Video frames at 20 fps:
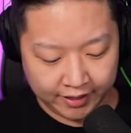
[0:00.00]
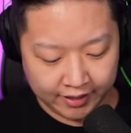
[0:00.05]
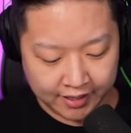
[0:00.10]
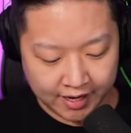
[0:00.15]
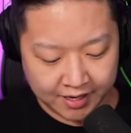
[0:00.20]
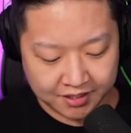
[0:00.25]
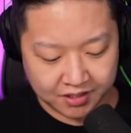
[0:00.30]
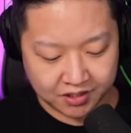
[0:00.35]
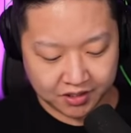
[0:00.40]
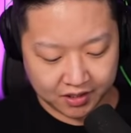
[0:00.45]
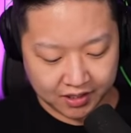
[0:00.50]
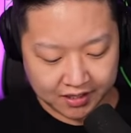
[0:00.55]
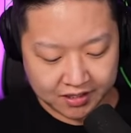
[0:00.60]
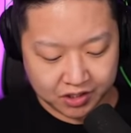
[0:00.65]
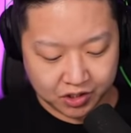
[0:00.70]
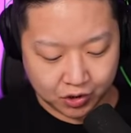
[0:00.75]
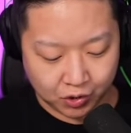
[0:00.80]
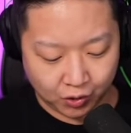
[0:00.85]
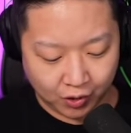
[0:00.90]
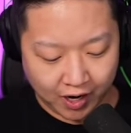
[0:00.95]
Let's
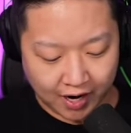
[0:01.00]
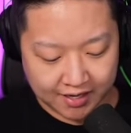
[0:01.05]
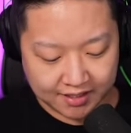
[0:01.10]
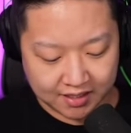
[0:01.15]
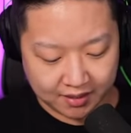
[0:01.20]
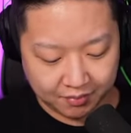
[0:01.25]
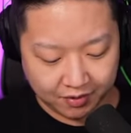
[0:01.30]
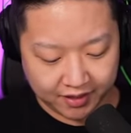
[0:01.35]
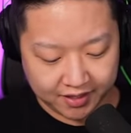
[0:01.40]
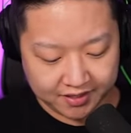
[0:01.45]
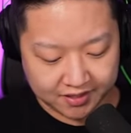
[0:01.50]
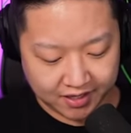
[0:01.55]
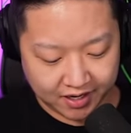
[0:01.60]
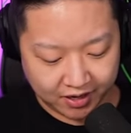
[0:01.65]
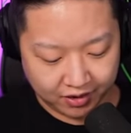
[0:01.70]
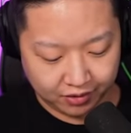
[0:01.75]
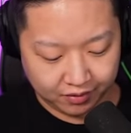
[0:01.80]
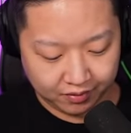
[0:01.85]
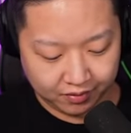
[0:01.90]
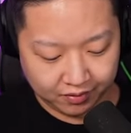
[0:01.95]
let's try some of this
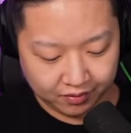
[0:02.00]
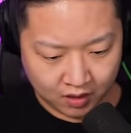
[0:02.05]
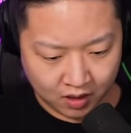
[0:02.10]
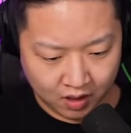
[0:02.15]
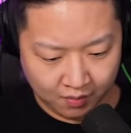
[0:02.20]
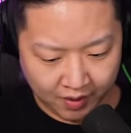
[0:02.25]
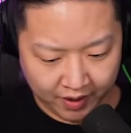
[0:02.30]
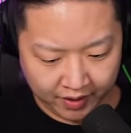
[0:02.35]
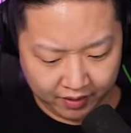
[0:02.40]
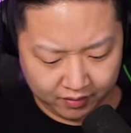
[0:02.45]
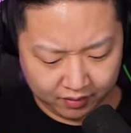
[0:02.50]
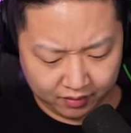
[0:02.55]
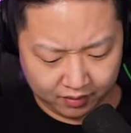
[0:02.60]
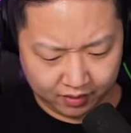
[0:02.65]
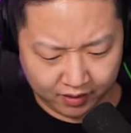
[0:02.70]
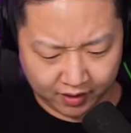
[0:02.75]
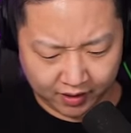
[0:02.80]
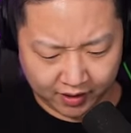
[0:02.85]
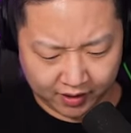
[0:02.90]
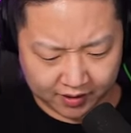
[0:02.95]
out. Mike,
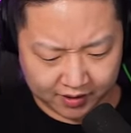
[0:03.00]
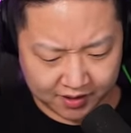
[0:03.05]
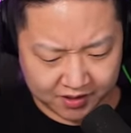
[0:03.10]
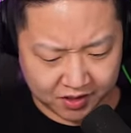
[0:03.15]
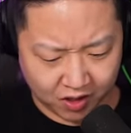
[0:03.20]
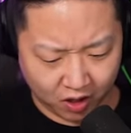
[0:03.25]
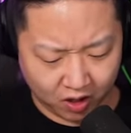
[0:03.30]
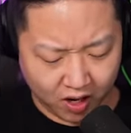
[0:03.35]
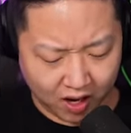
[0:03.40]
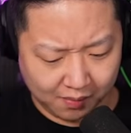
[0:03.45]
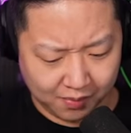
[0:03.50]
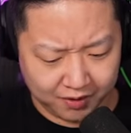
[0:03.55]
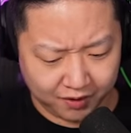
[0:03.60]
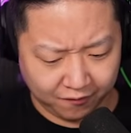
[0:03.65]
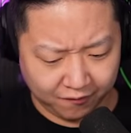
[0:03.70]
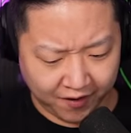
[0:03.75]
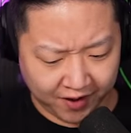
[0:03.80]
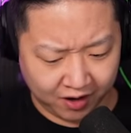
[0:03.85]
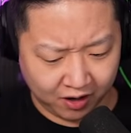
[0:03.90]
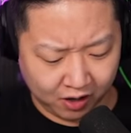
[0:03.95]
does Dark Goblin
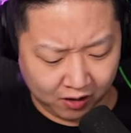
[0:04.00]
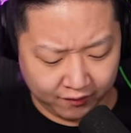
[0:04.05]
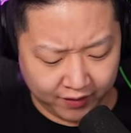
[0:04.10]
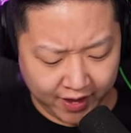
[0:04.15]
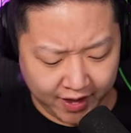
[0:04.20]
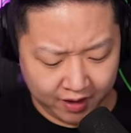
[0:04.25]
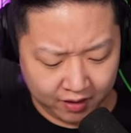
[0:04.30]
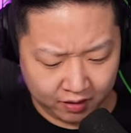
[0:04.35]
defend all of that?